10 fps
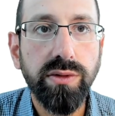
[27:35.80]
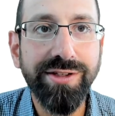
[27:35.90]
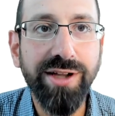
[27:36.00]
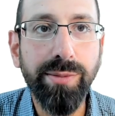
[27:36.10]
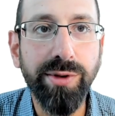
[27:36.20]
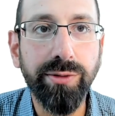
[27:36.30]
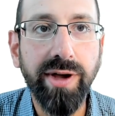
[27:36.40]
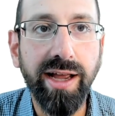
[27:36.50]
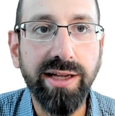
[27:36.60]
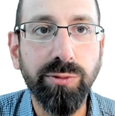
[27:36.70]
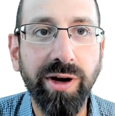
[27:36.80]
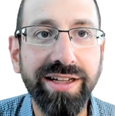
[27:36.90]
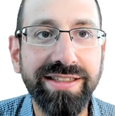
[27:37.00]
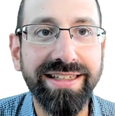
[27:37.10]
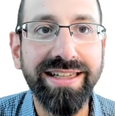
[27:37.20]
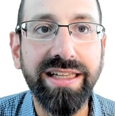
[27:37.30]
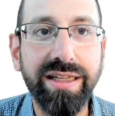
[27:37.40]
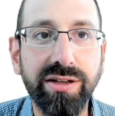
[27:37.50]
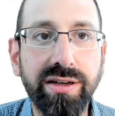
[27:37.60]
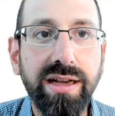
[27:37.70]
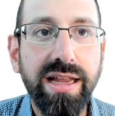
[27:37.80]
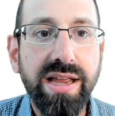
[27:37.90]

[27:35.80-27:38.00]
W, x, y, z here.